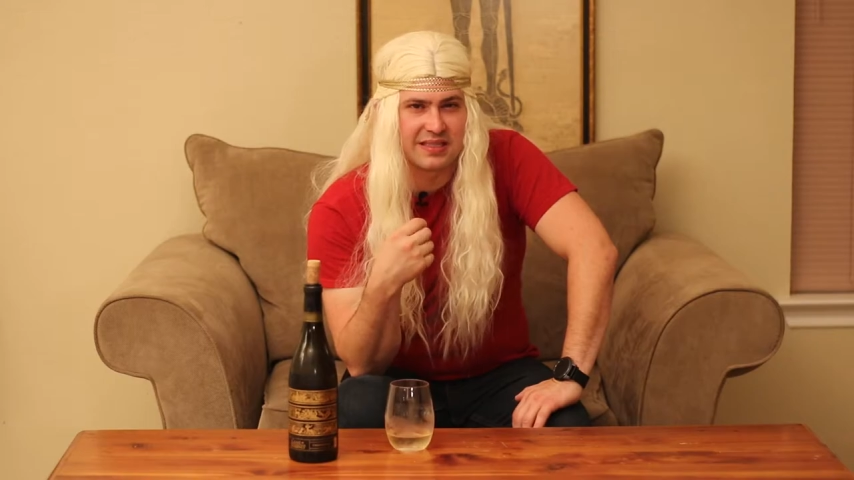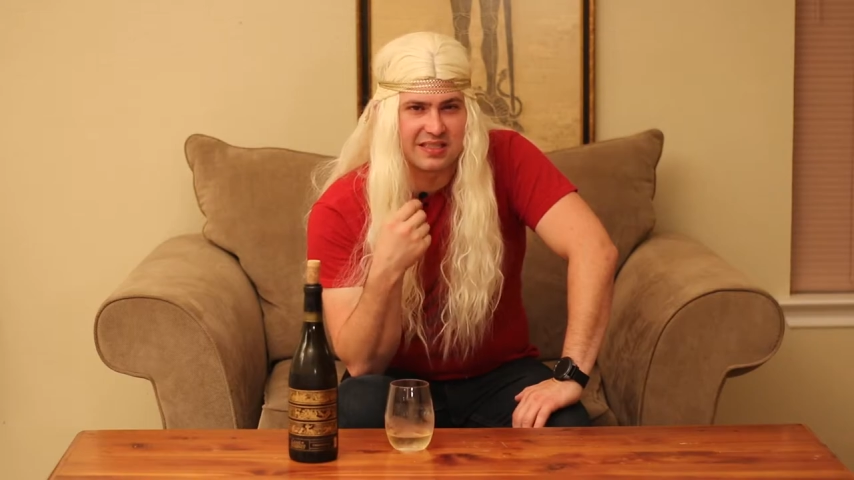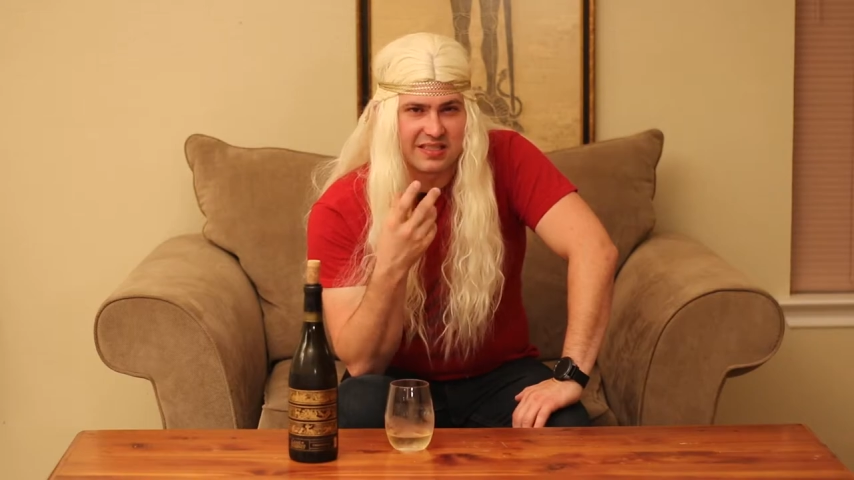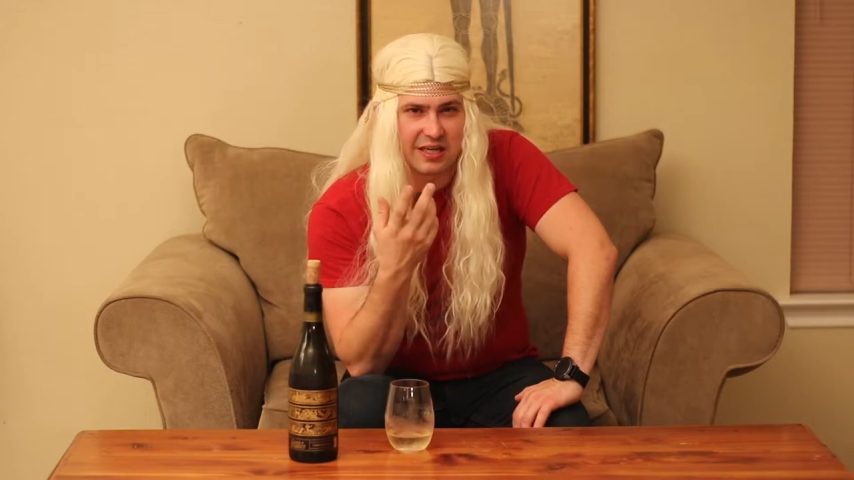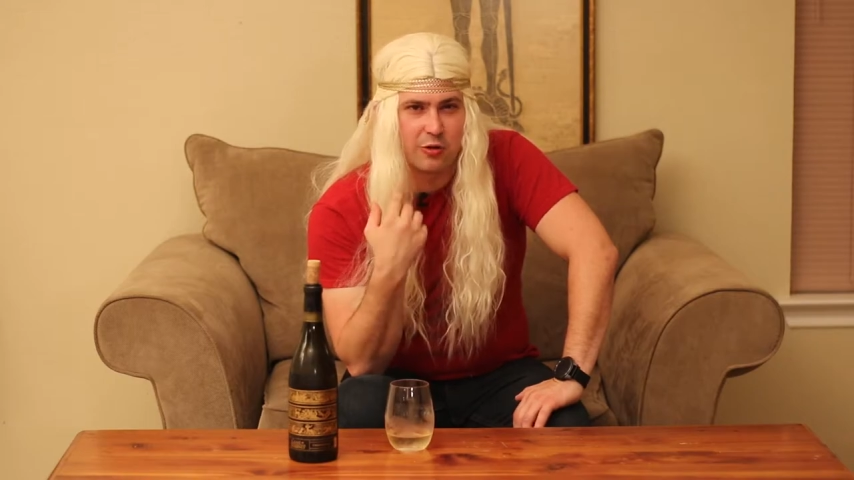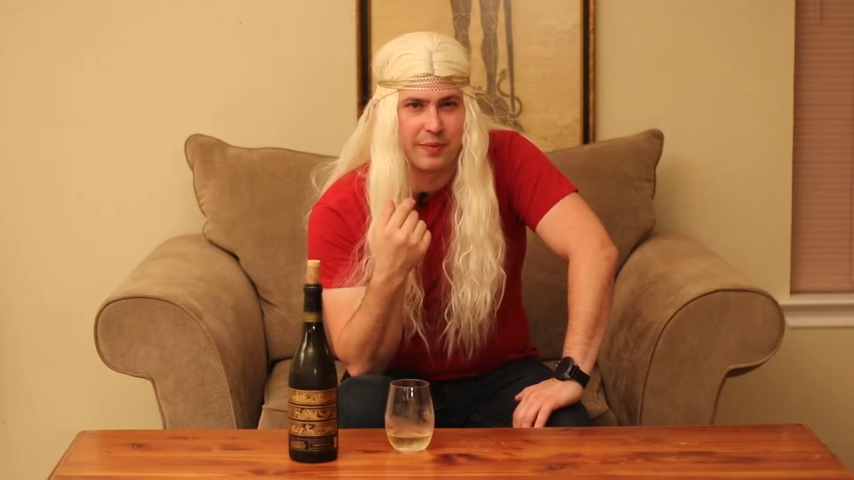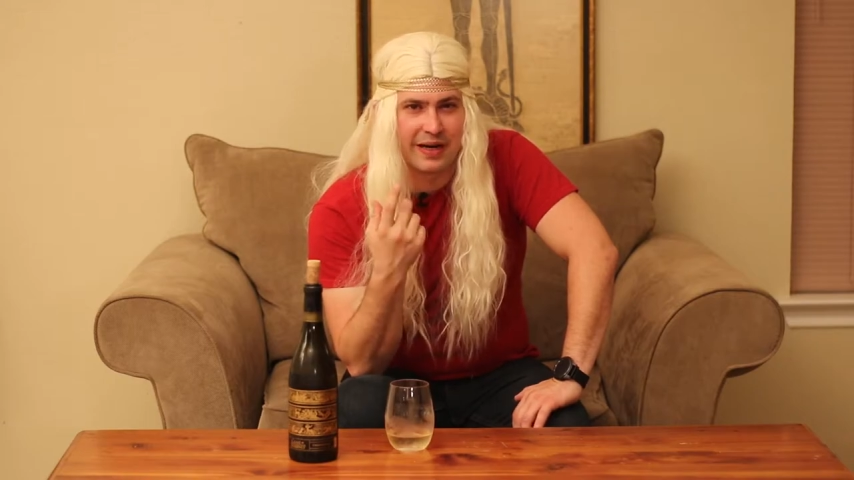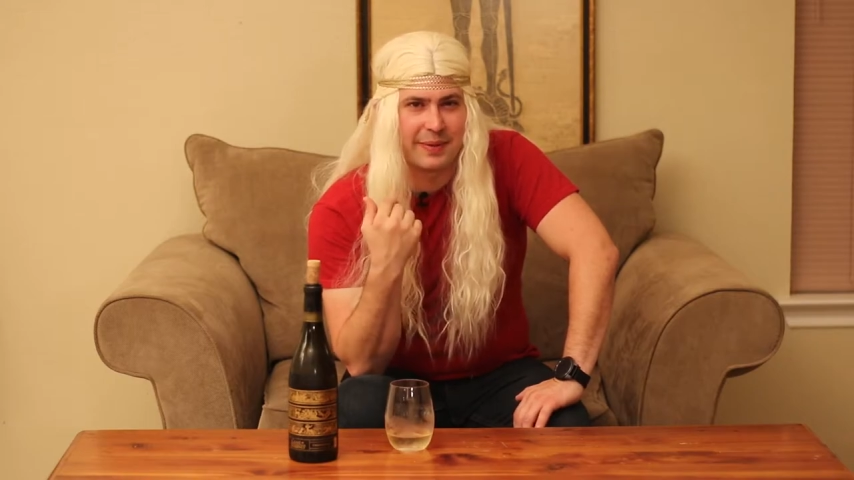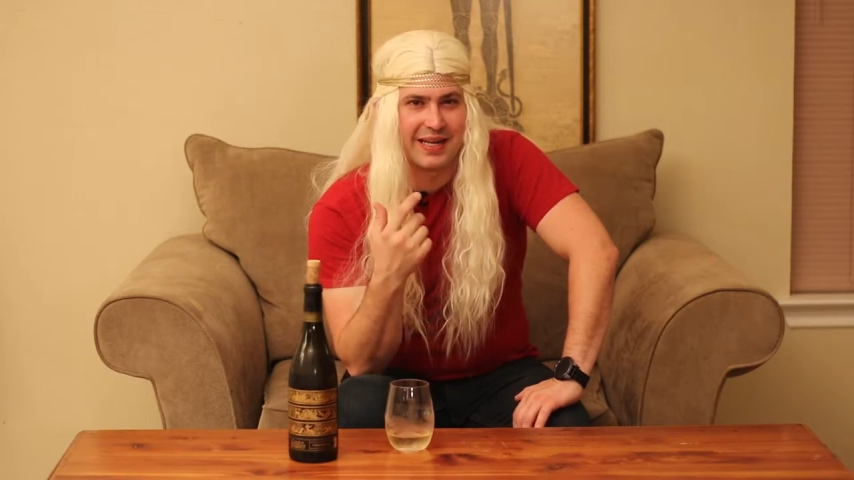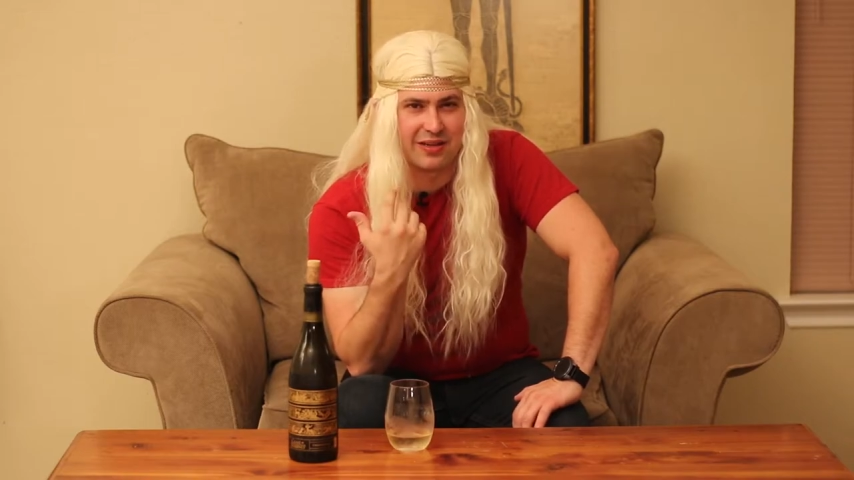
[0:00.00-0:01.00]
it's subtle,
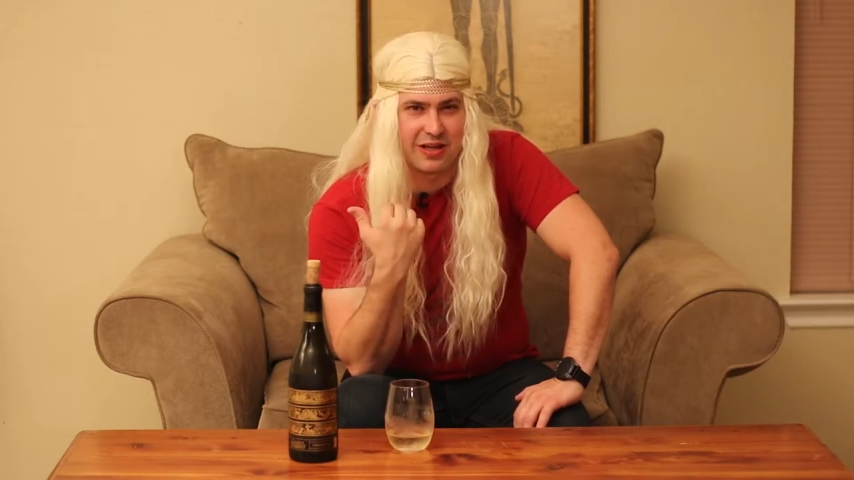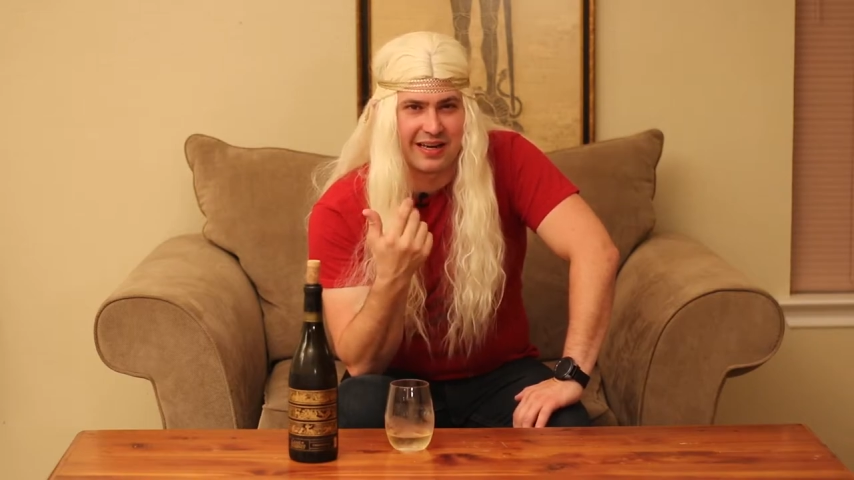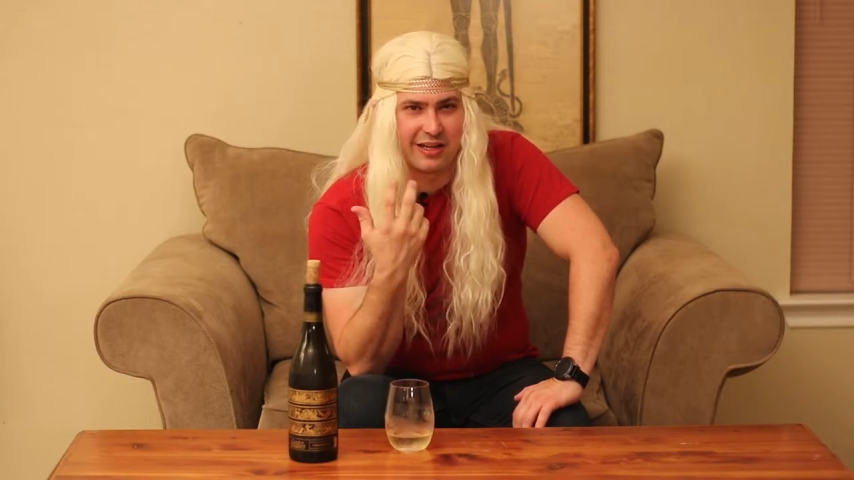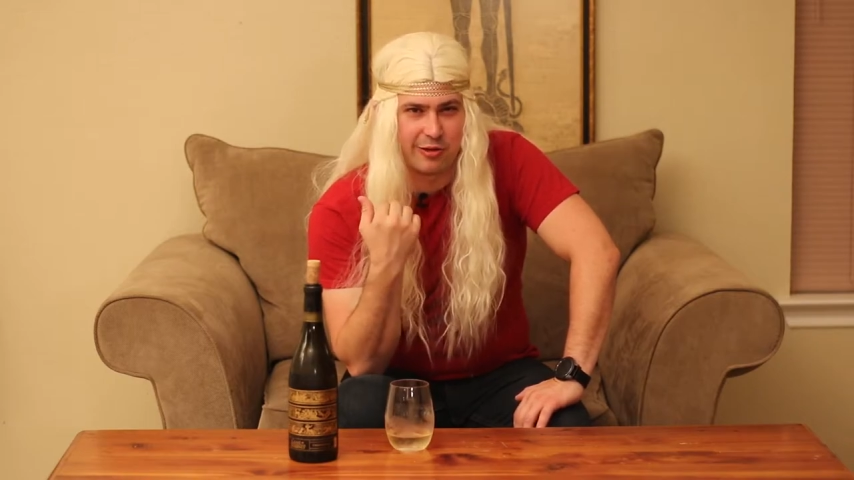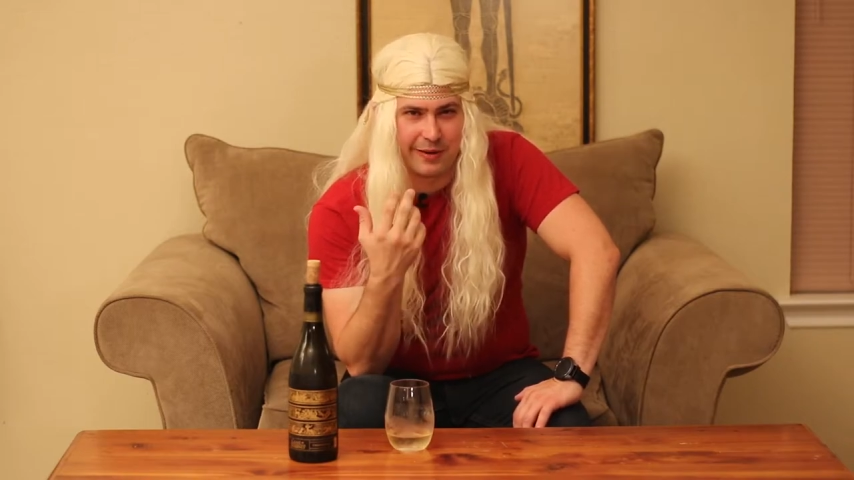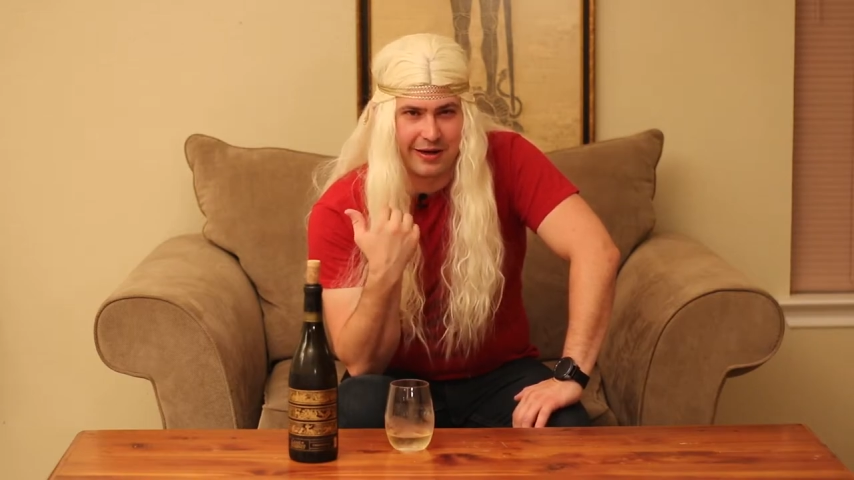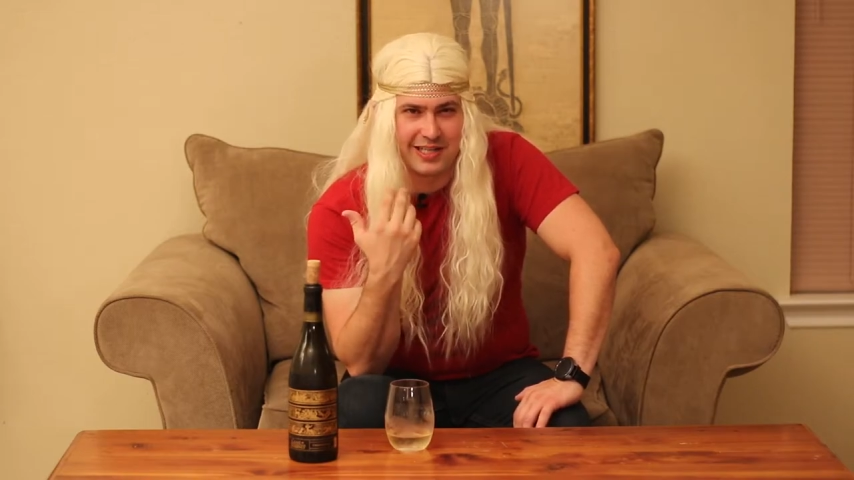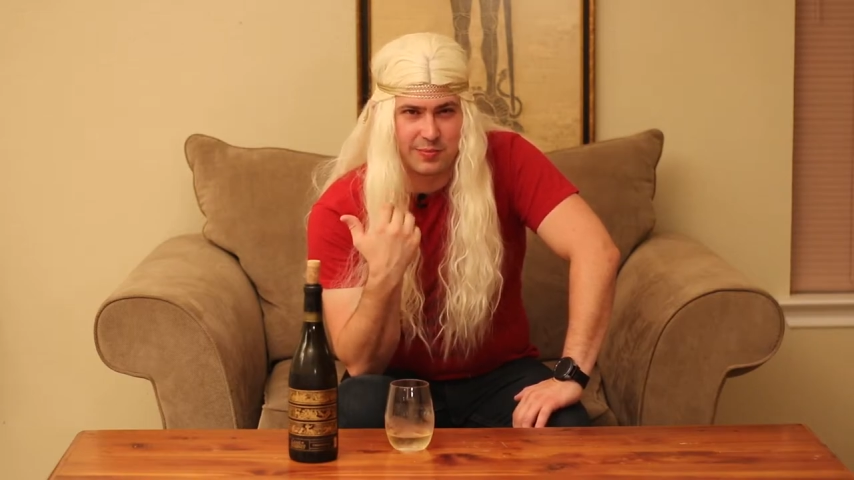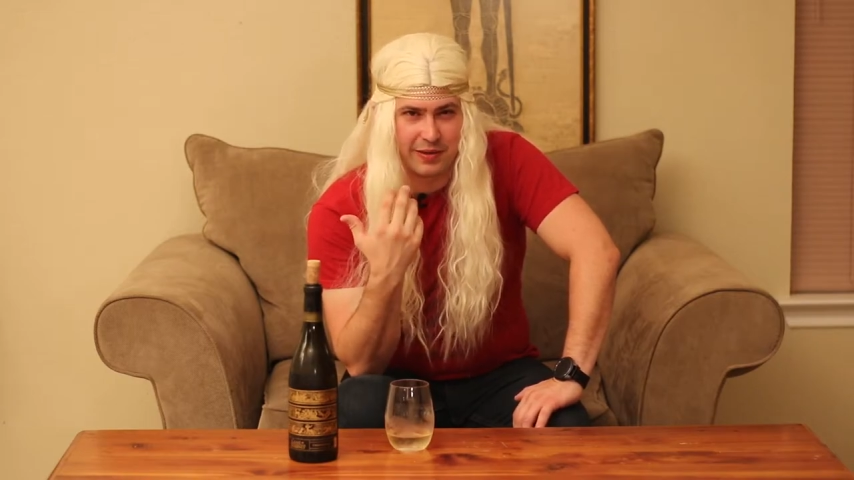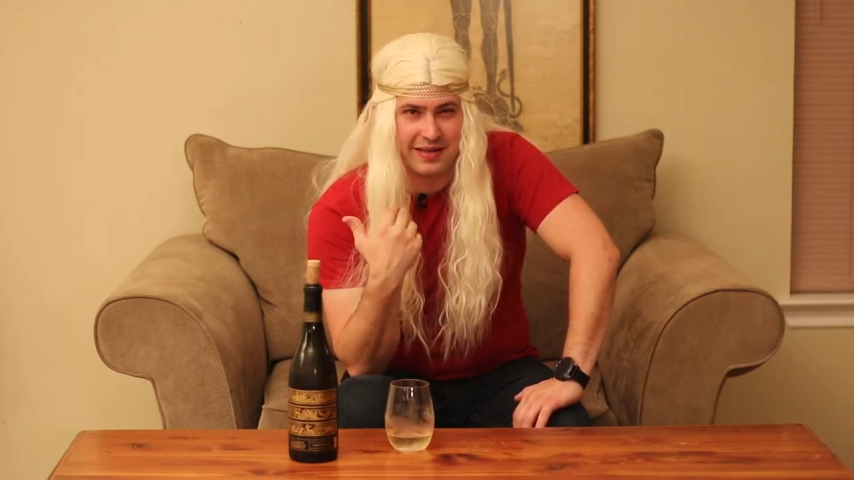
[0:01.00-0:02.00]
but I'm getting a lot of aromatics